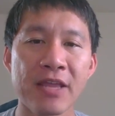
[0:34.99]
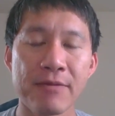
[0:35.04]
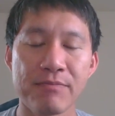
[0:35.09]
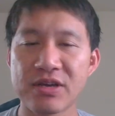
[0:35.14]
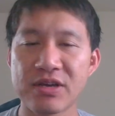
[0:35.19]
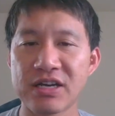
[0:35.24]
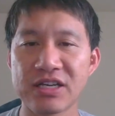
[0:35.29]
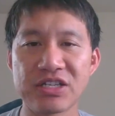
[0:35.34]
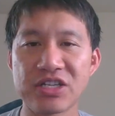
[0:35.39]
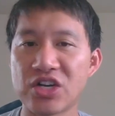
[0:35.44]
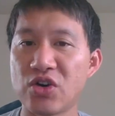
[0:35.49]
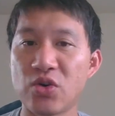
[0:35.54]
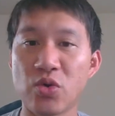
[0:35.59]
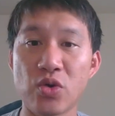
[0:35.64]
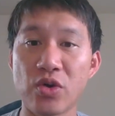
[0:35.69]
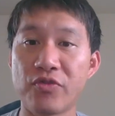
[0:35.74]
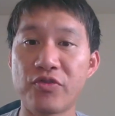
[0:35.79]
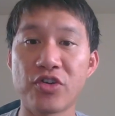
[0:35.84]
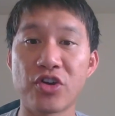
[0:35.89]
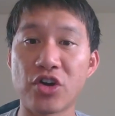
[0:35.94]
Because, you know,
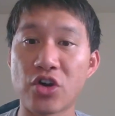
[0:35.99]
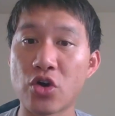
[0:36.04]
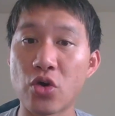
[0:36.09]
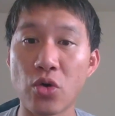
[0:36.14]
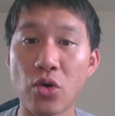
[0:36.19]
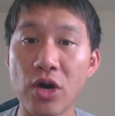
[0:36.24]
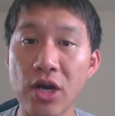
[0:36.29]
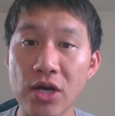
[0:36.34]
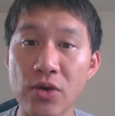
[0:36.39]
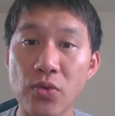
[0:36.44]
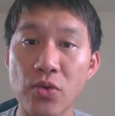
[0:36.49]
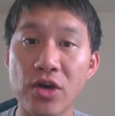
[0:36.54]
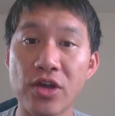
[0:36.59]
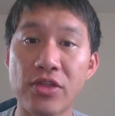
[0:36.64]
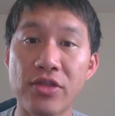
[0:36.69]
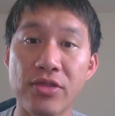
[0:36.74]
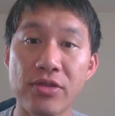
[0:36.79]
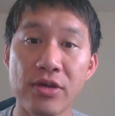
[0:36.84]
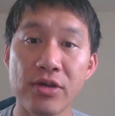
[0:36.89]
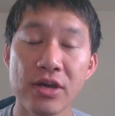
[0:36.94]
if you're a coin
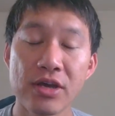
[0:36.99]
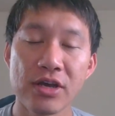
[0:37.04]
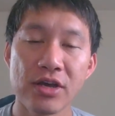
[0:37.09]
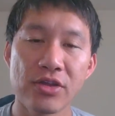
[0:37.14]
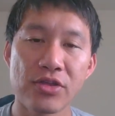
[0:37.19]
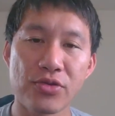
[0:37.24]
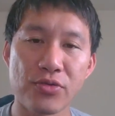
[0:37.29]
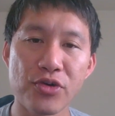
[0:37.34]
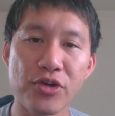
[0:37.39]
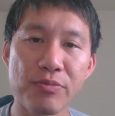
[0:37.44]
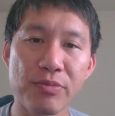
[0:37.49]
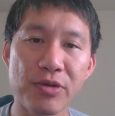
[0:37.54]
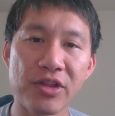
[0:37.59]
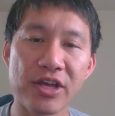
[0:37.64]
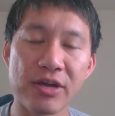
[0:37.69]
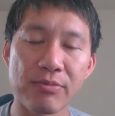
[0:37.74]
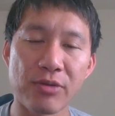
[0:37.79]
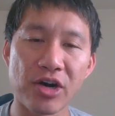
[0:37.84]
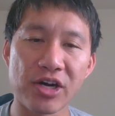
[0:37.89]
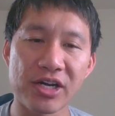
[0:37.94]
with three
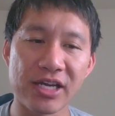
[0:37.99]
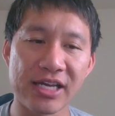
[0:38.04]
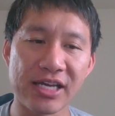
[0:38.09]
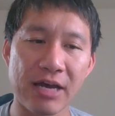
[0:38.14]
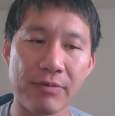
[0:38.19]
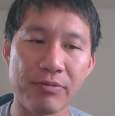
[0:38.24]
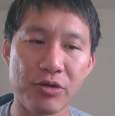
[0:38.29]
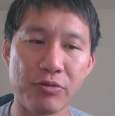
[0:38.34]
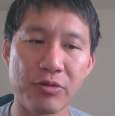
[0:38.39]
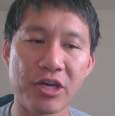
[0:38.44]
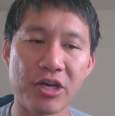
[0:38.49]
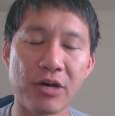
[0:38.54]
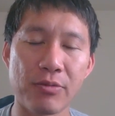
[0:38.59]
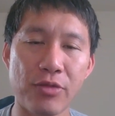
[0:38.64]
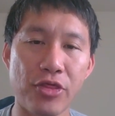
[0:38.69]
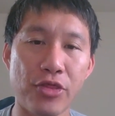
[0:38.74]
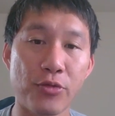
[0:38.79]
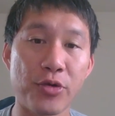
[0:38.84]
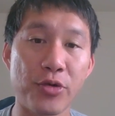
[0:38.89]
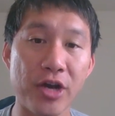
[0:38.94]
million market cap and you become
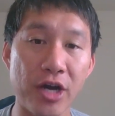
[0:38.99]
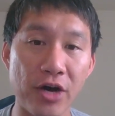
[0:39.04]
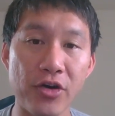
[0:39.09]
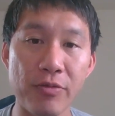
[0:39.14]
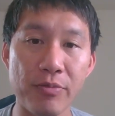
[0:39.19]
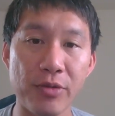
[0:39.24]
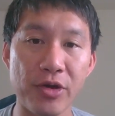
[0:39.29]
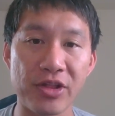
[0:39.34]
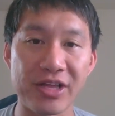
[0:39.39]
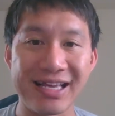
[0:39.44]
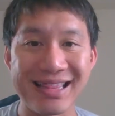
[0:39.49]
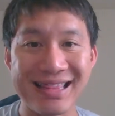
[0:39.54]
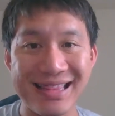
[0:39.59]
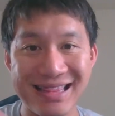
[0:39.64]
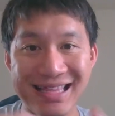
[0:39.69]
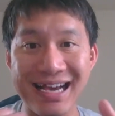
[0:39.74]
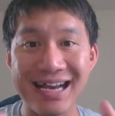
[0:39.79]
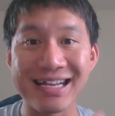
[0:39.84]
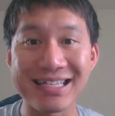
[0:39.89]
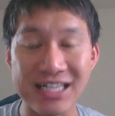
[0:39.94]
three hundred million,
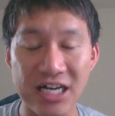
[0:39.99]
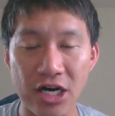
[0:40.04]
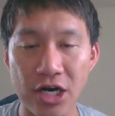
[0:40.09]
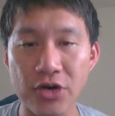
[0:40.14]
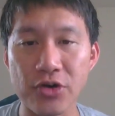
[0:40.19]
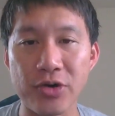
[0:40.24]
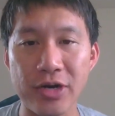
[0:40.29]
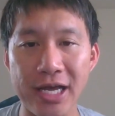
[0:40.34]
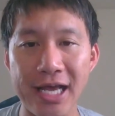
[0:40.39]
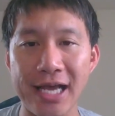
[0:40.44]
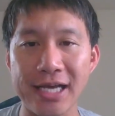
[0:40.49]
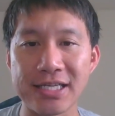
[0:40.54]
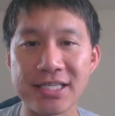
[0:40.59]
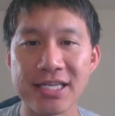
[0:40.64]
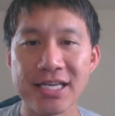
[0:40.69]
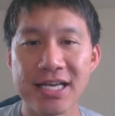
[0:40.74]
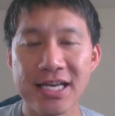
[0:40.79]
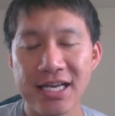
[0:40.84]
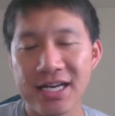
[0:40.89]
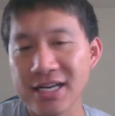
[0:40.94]
that is one hundred
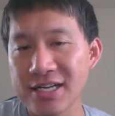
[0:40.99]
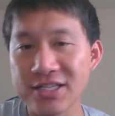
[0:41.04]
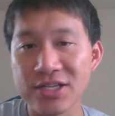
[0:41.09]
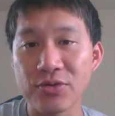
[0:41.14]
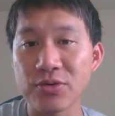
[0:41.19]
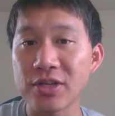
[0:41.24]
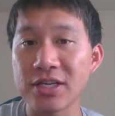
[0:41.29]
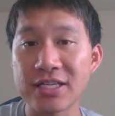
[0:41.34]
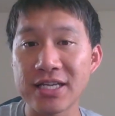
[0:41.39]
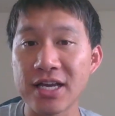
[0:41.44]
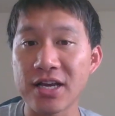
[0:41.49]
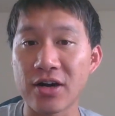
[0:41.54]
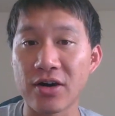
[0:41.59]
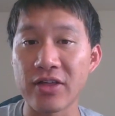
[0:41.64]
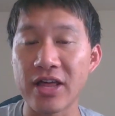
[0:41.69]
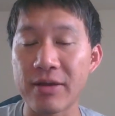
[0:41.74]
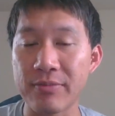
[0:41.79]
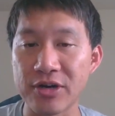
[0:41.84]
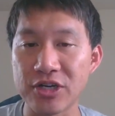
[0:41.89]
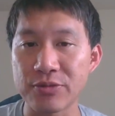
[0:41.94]
X. And it doesn't really take
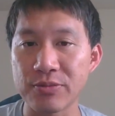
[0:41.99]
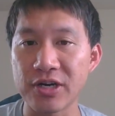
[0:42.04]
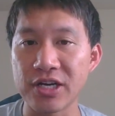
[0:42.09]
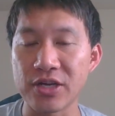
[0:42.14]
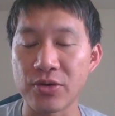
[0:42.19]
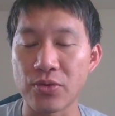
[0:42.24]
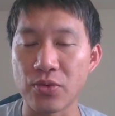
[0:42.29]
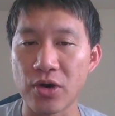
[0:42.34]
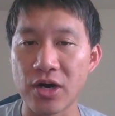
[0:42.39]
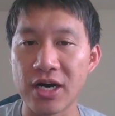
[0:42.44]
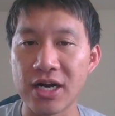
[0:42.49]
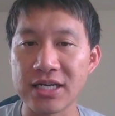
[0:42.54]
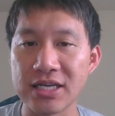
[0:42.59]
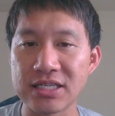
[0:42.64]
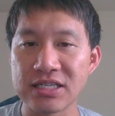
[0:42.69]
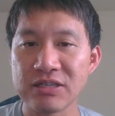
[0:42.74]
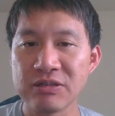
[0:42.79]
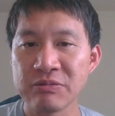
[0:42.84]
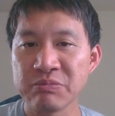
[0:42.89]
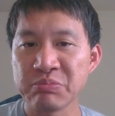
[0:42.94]
all that much money.
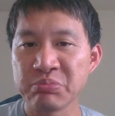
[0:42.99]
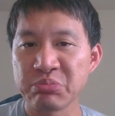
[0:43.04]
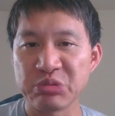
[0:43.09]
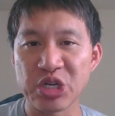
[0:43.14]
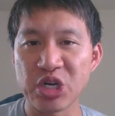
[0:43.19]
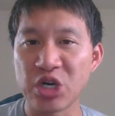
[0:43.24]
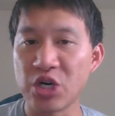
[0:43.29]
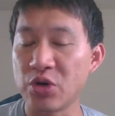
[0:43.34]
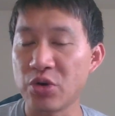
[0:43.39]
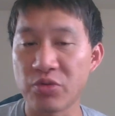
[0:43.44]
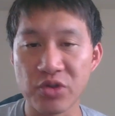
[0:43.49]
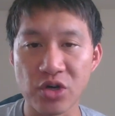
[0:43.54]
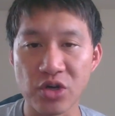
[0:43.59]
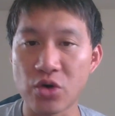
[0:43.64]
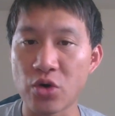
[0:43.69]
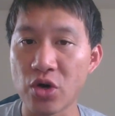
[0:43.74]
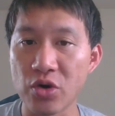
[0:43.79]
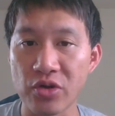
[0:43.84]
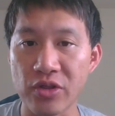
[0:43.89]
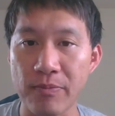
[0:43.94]
Whereas, you know, with a
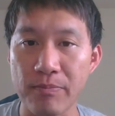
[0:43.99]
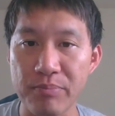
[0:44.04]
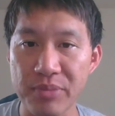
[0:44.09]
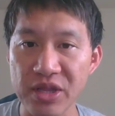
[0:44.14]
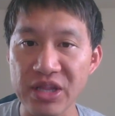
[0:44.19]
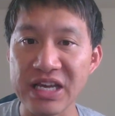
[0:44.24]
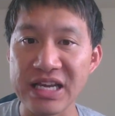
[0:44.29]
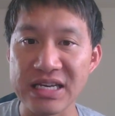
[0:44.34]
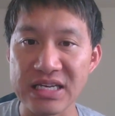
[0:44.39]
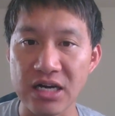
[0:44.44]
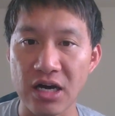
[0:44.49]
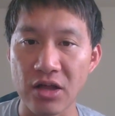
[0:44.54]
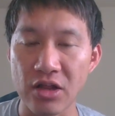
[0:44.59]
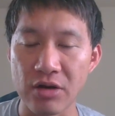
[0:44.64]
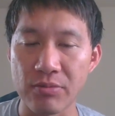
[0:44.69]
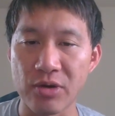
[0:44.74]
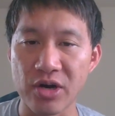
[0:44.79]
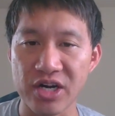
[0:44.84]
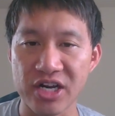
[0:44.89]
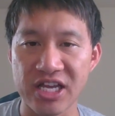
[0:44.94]
coin with a billion dollar
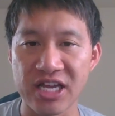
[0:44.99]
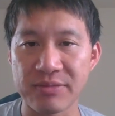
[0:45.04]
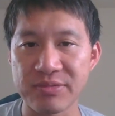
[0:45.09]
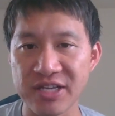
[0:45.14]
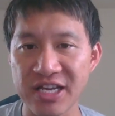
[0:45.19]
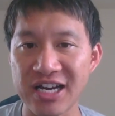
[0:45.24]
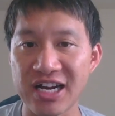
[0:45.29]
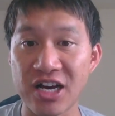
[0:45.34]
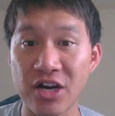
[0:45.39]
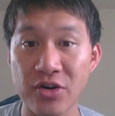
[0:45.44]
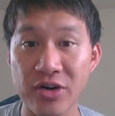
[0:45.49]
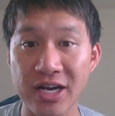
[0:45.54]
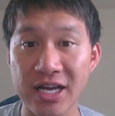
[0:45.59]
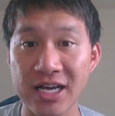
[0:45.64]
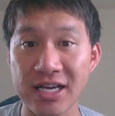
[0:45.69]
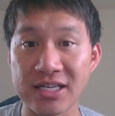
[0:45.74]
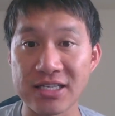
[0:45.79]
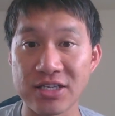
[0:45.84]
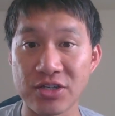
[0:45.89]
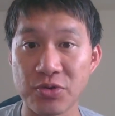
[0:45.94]
market cap to get one hundred
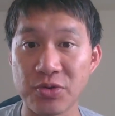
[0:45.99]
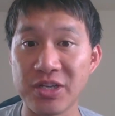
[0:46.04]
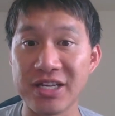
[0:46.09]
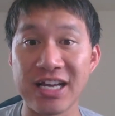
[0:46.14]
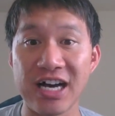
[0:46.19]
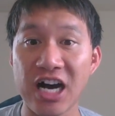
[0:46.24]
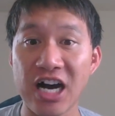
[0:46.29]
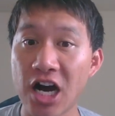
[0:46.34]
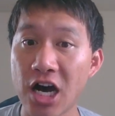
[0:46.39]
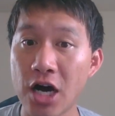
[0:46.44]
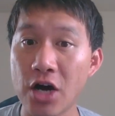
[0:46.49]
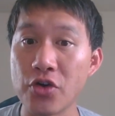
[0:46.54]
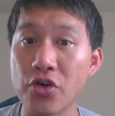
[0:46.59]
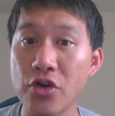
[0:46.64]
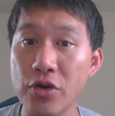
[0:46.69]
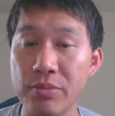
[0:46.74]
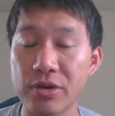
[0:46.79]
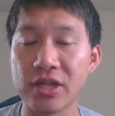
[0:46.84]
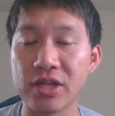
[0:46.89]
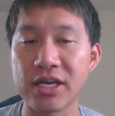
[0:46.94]
X, you need one
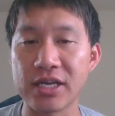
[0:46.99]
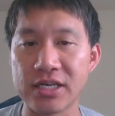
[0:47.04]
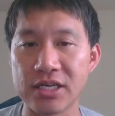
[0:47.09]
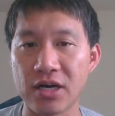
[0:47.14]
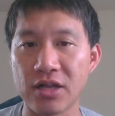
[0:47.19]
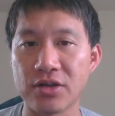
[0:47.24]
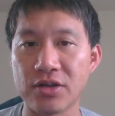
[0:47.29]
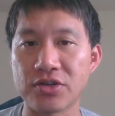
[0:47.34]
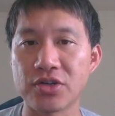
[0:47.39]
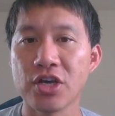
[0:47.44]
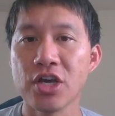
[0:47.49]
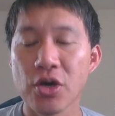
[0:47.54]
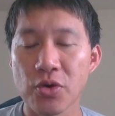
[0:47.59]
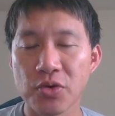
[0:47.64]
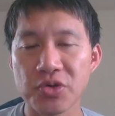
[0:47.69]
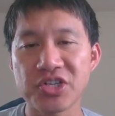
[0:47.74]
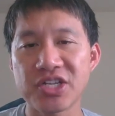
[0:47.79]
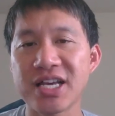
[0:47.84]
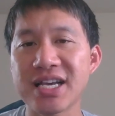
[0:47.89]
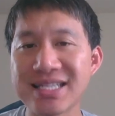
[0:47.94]
hundred billion dollars,
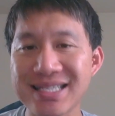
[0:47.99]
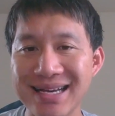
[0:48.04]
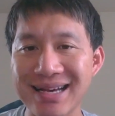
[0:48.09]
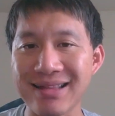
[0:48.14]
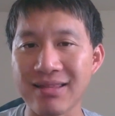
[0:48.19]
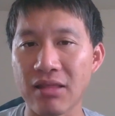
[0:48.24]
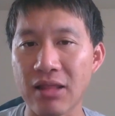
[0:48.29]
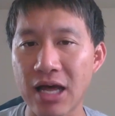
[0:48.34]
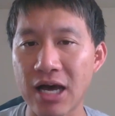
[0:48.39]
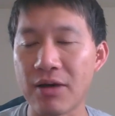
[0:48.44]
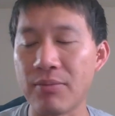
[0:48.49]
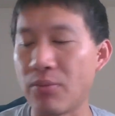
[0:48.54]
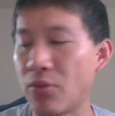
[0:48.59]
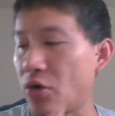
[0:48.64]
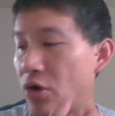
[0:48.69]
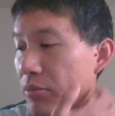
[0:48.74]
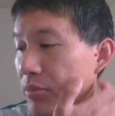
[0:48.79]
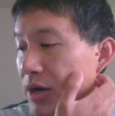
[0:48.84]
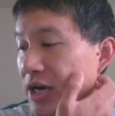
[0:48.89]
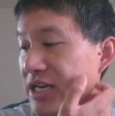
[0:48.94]
which takes a lot
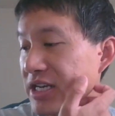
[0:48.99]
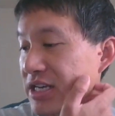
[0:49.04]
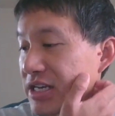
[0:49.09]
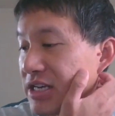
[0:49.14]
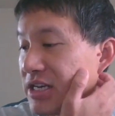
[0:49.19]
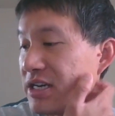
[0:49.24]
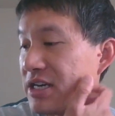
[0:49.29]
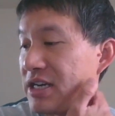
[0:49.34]
more money.